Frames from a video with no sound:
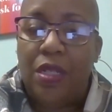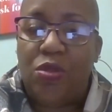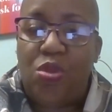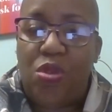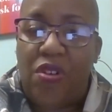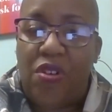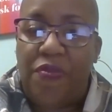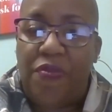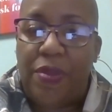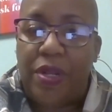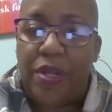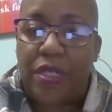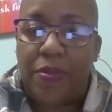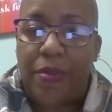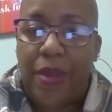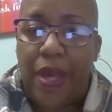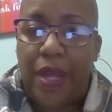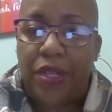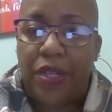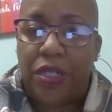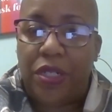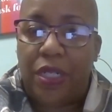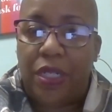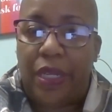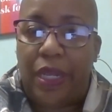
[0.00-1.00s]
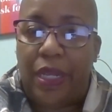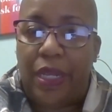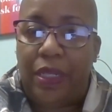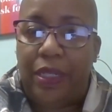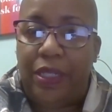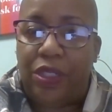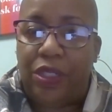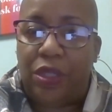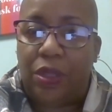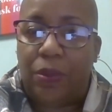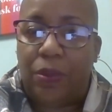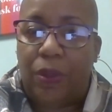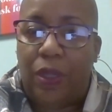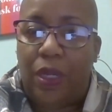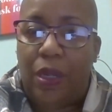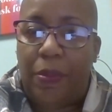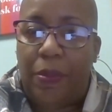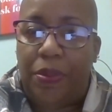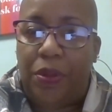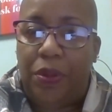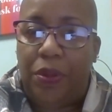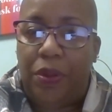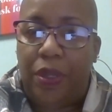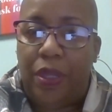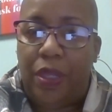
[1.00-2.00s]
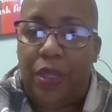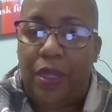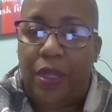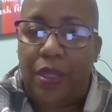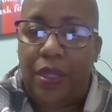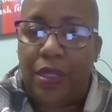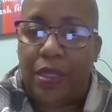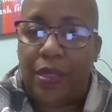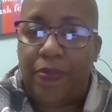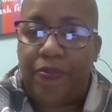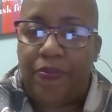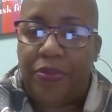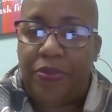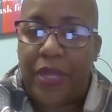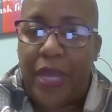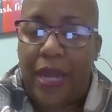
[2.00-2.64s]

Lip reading: 12 months managing at least 3 employees